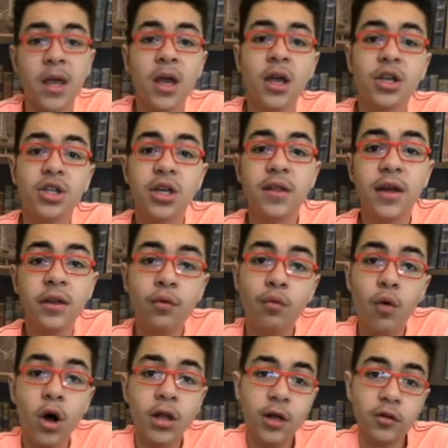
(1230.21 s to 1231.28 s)
She then
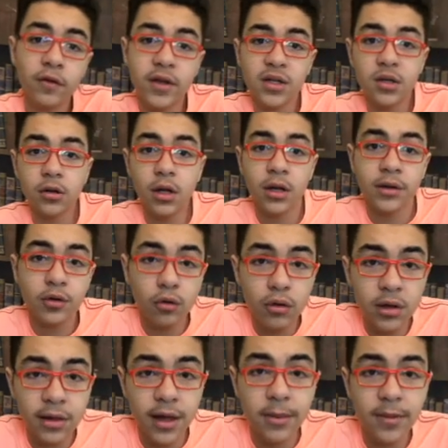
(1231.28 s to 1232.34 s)
walked out of the circle and told
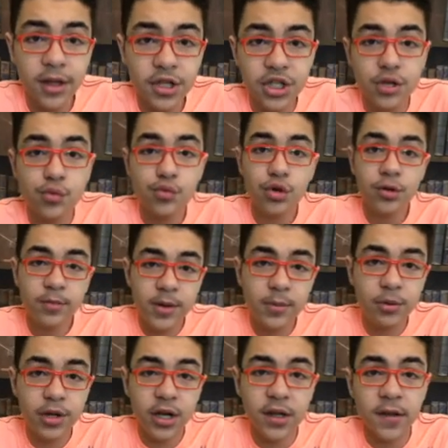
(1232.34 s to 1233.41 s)
them that she would be
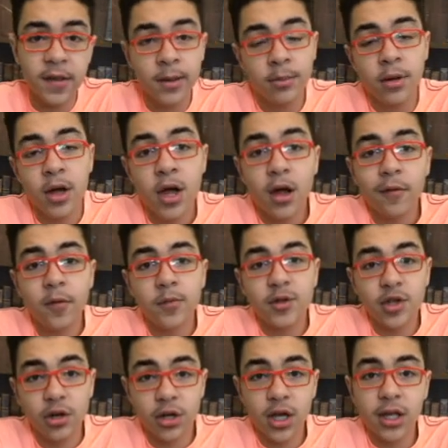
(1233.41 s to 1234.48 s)
protecting them from
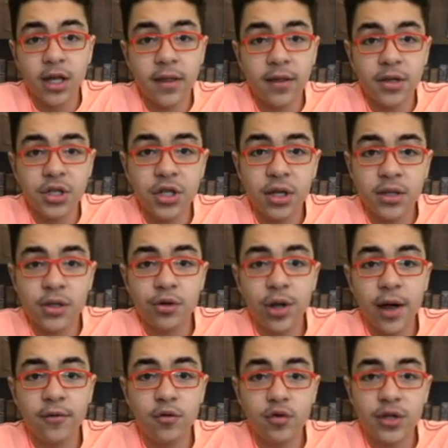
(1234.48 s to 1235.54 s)
Circuit and that she does not have
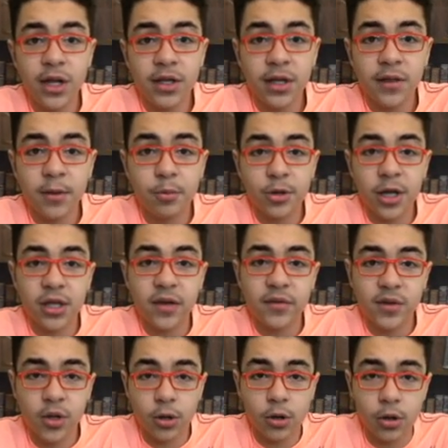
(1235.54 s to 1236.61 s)
to stand in the protective
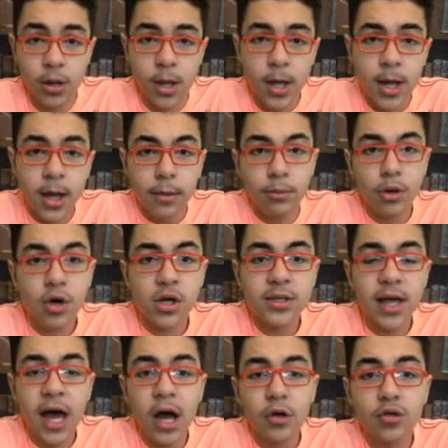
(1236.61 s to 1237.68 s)
circle because the
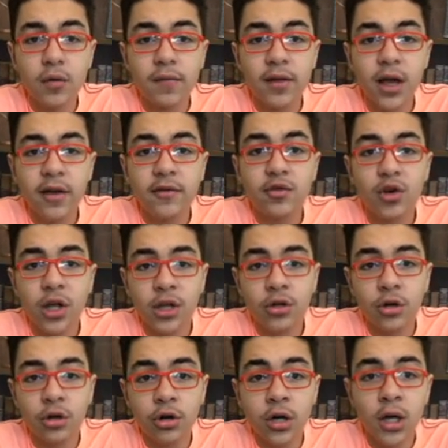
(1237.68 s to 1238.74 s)
House of Life trained
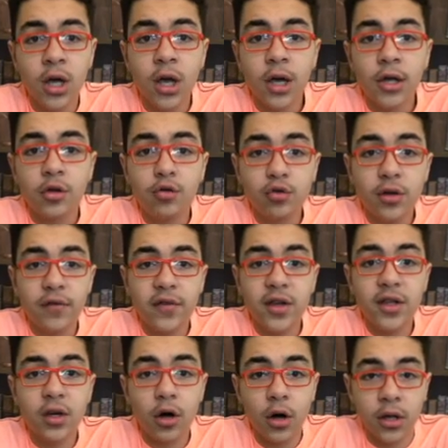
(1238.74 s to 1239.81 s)
her to defeat
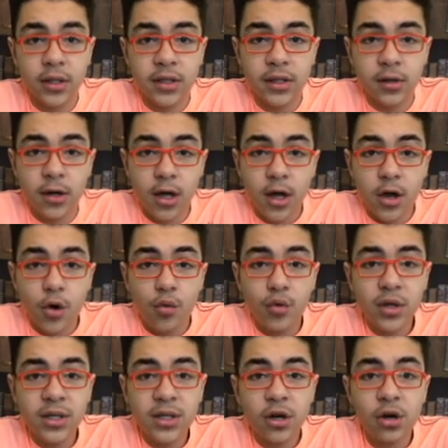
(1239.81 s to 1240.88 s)
gods. When
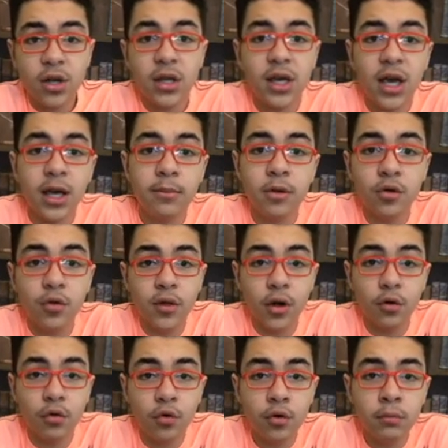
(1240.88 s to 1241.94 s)
Circuit came into the
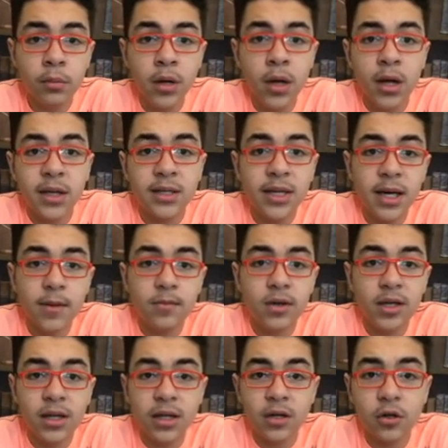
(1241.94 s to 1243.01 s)
room, Zia
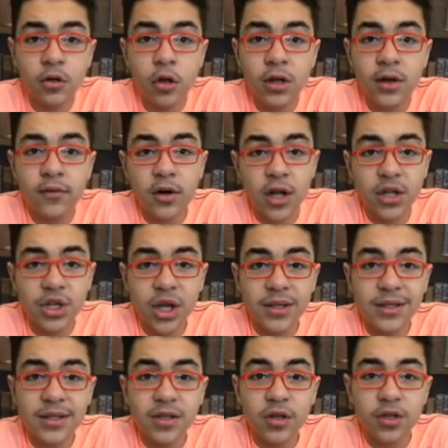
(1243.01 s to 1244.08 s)
immediately did not give her a chance and
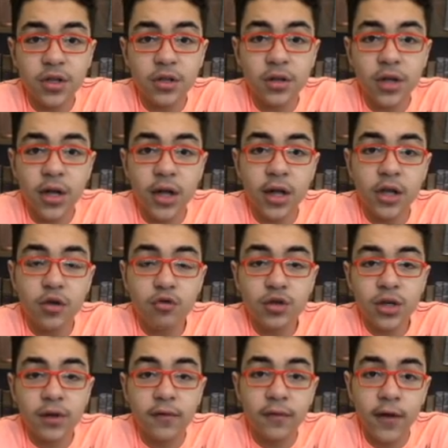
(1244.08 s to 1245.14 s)
started using
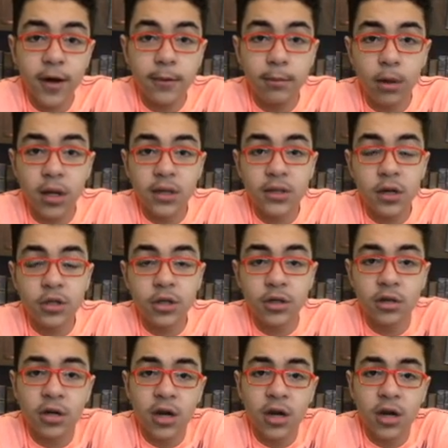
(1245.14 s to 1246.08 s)
fireballs on her